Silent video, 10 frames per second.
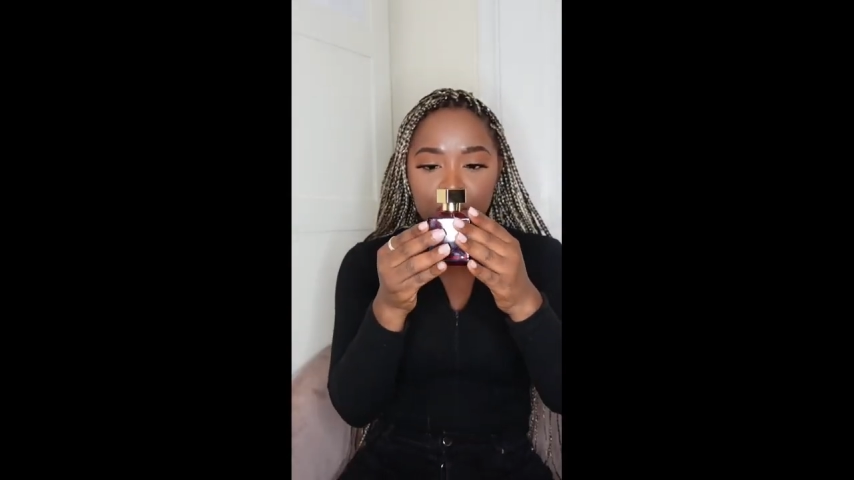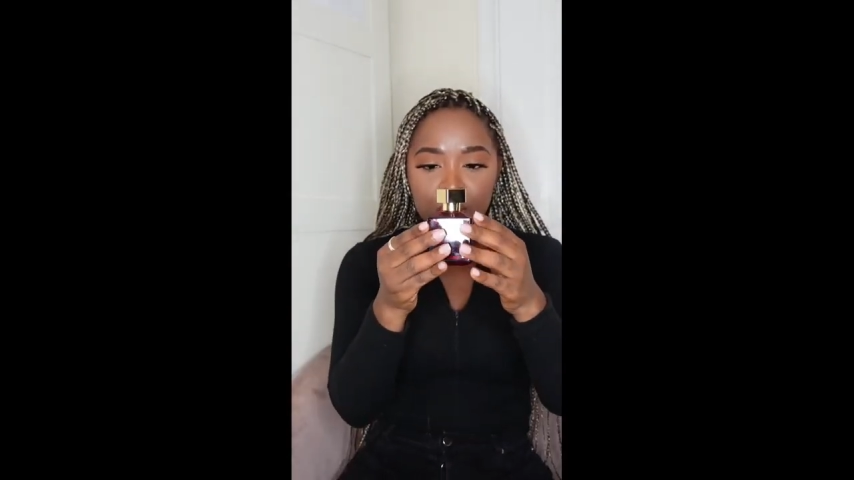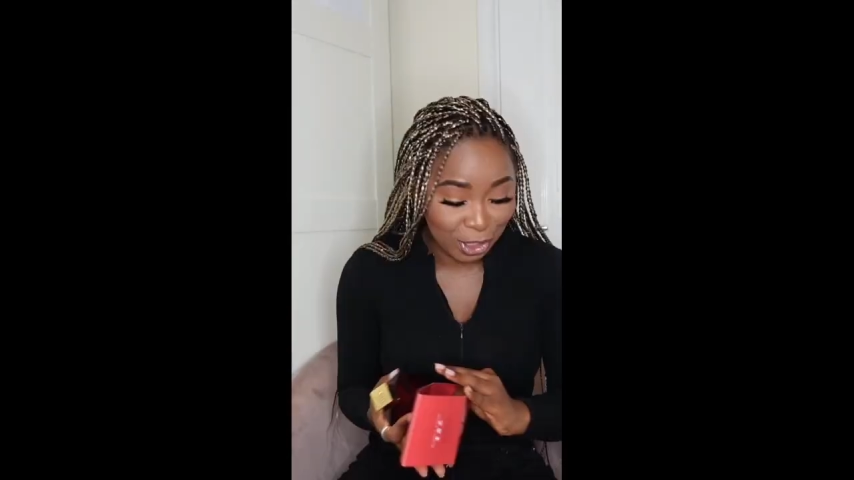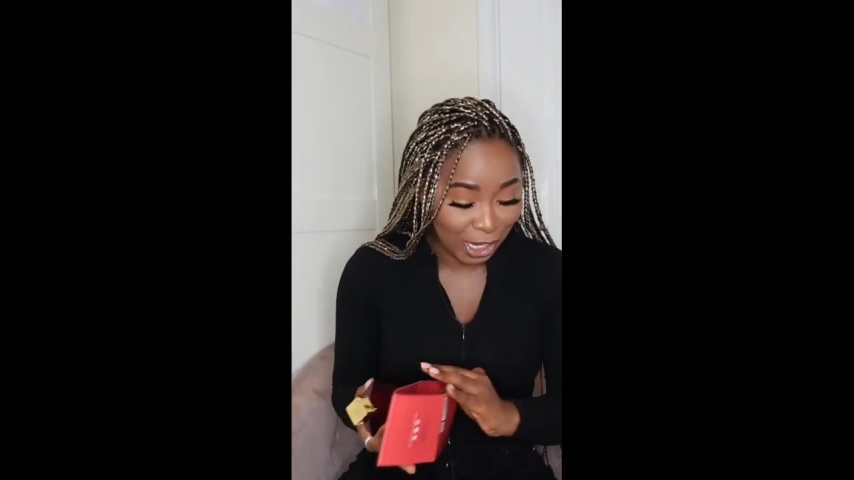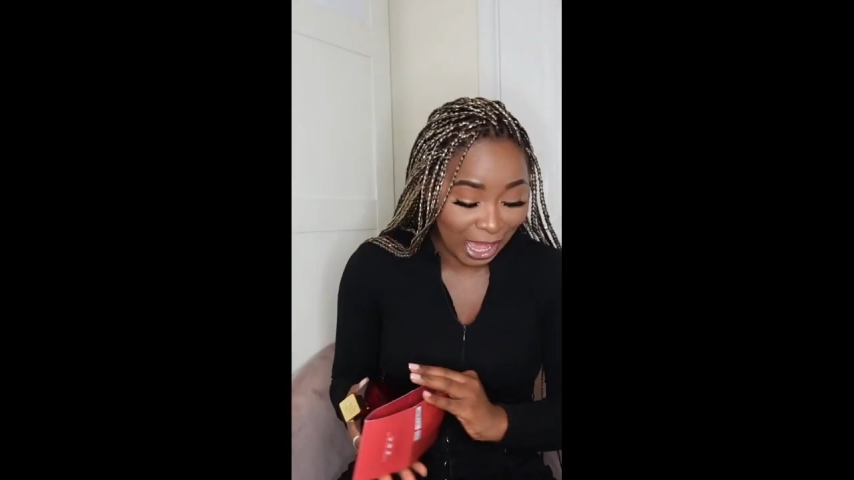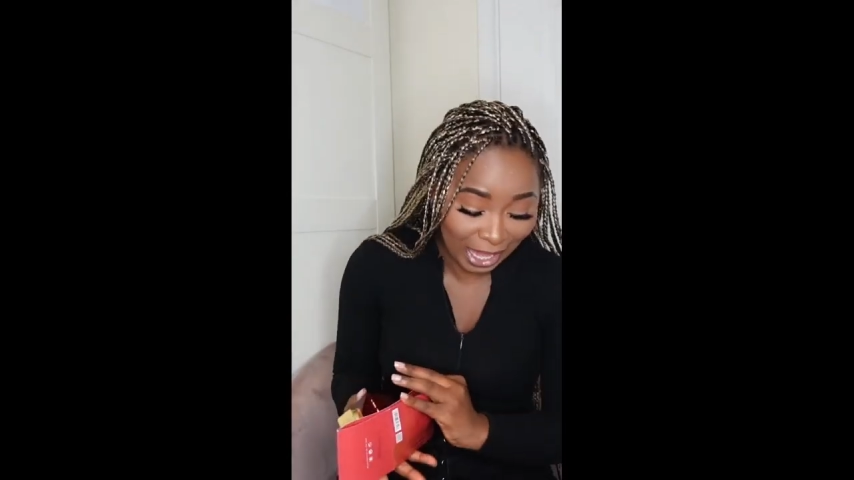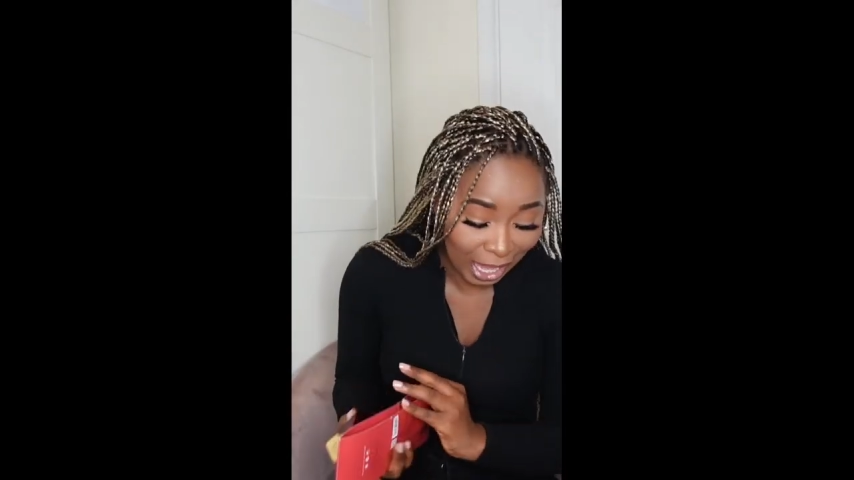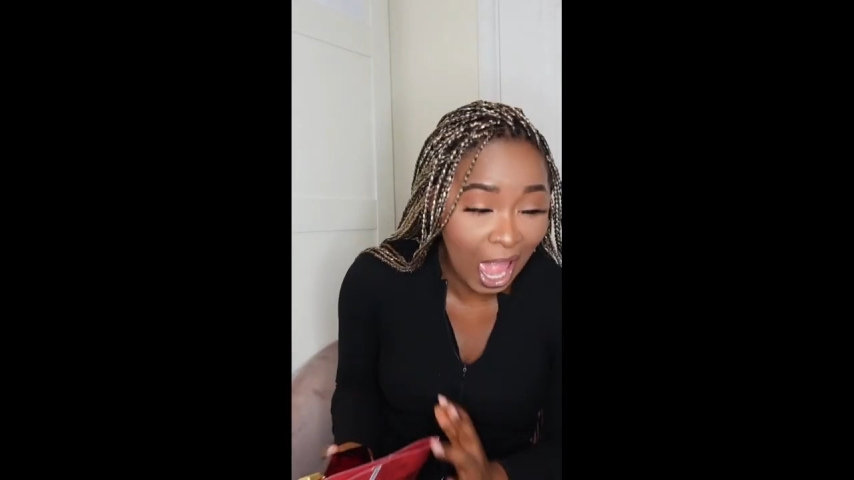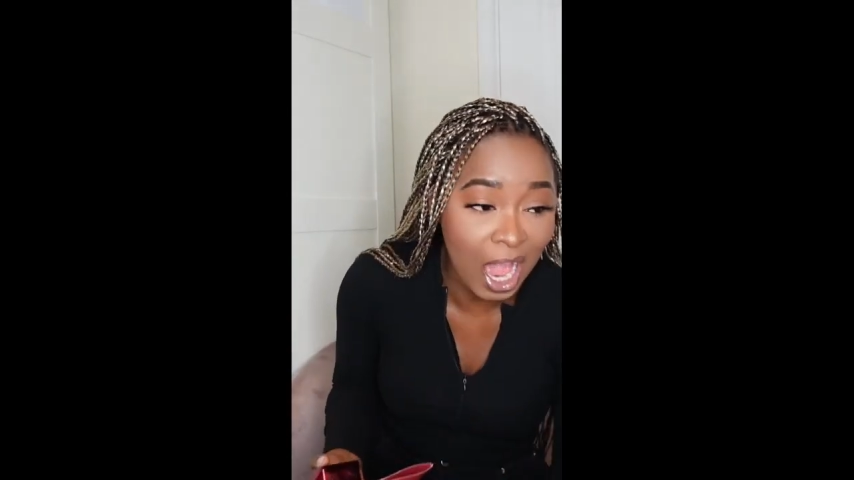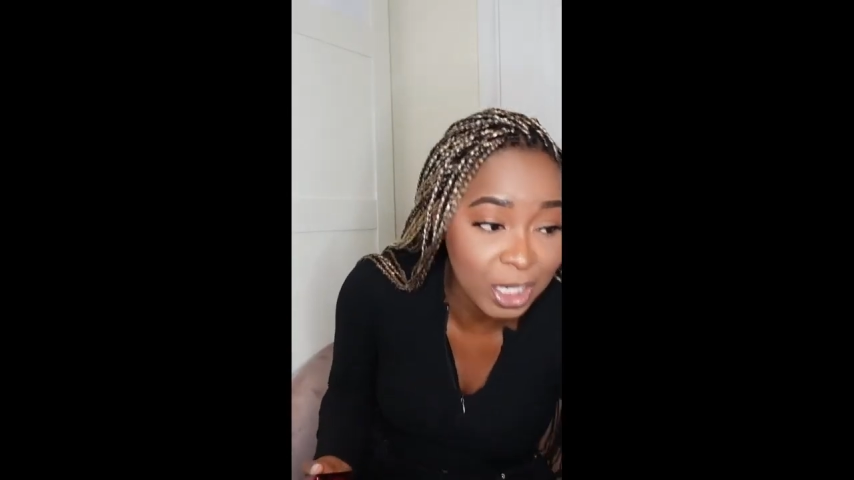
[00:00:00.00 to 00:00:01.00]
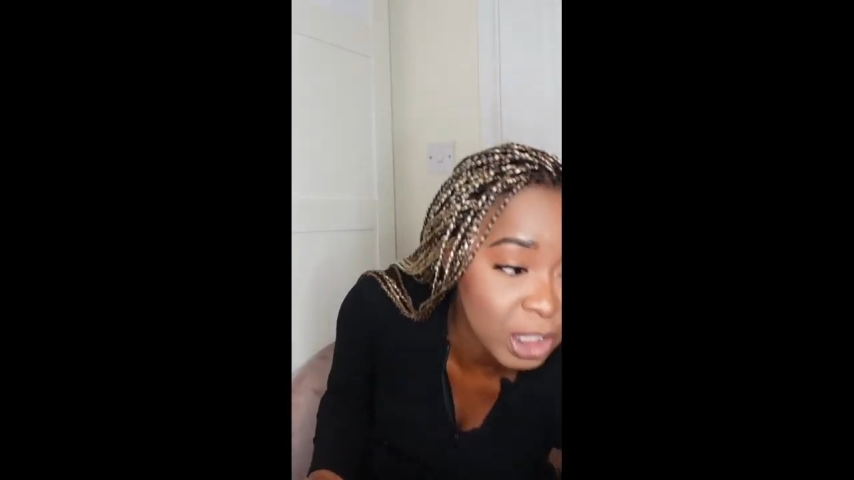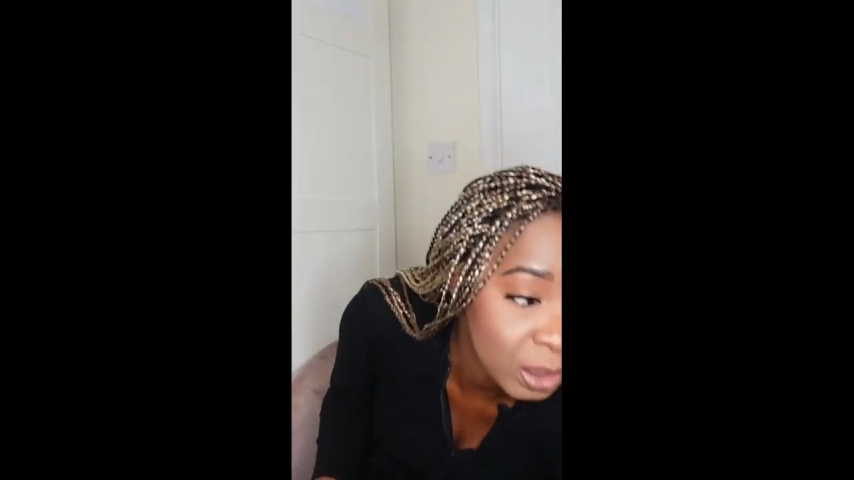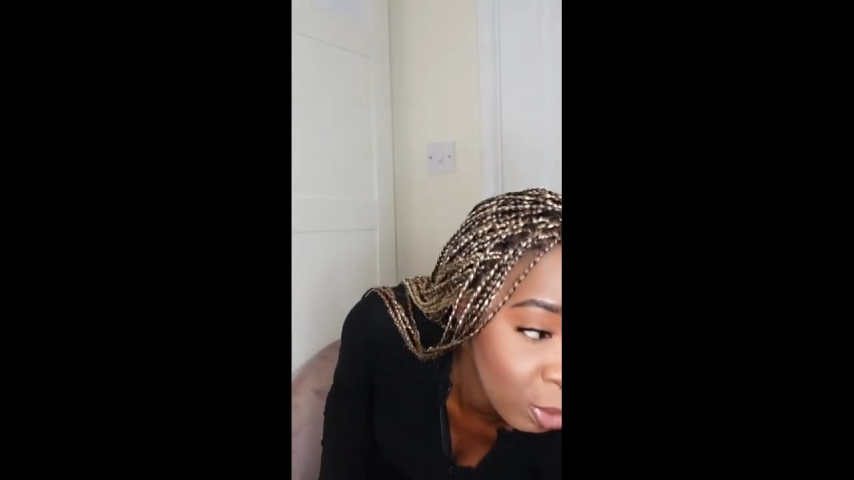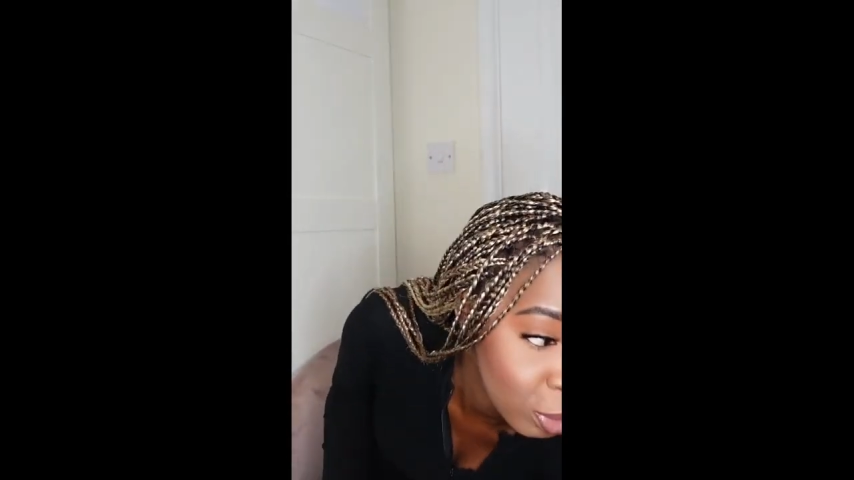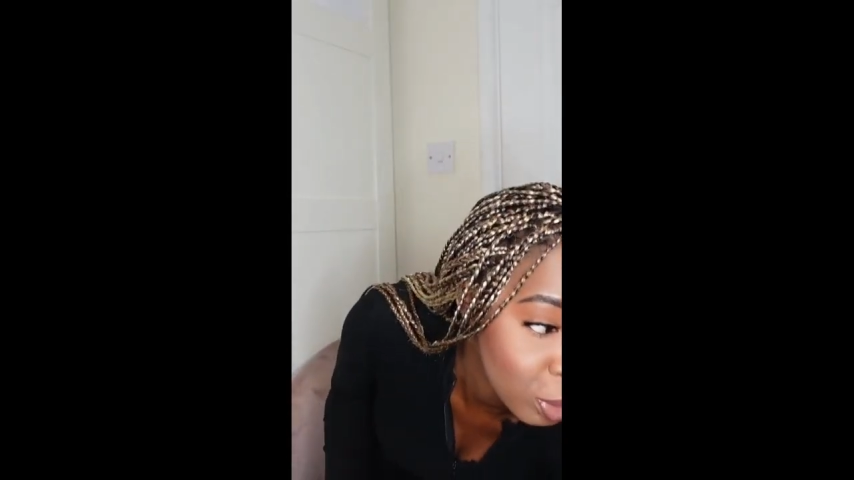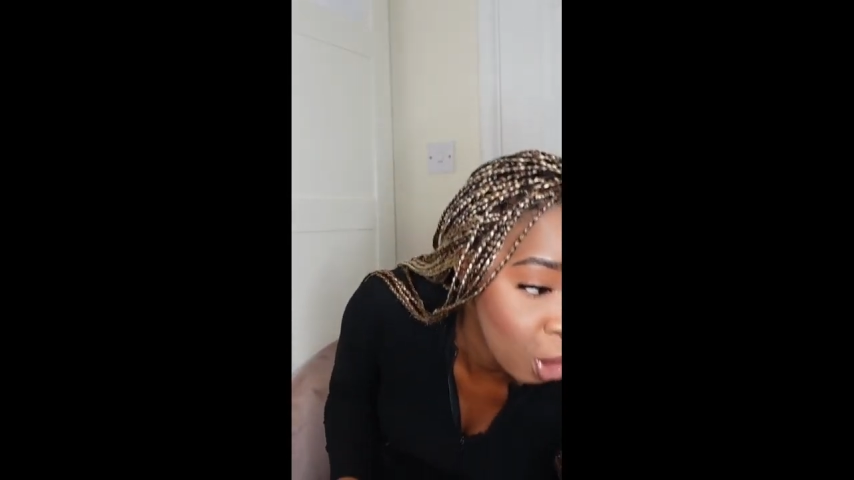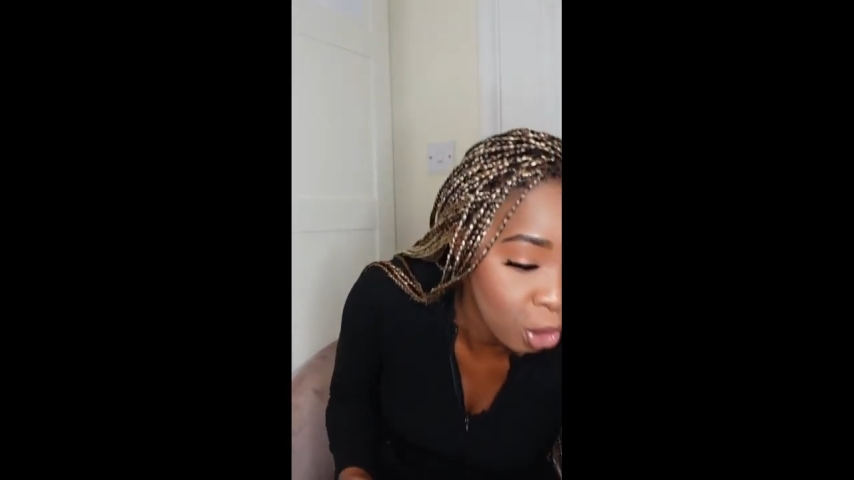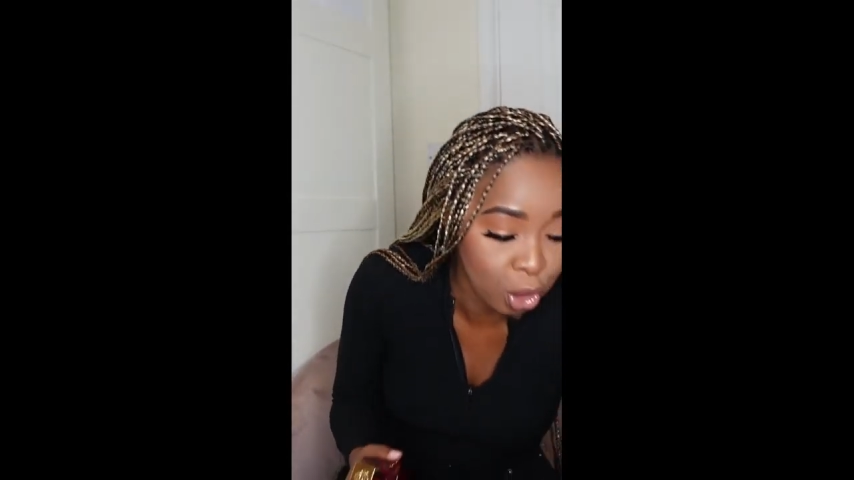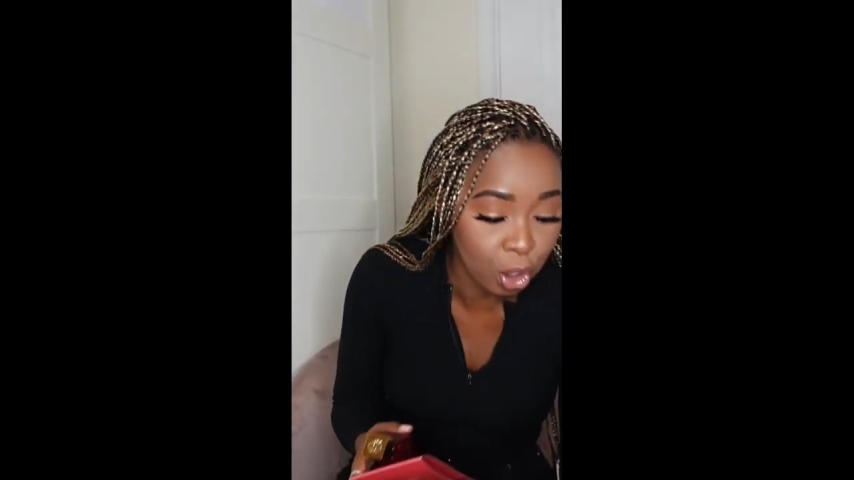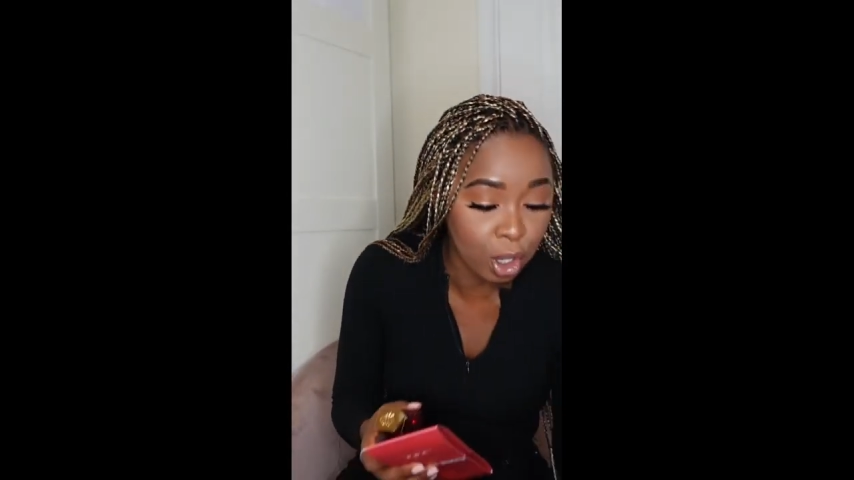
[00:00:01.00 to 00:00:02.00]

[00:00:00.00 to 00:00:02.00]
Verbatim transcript: Like, it actually smells so good.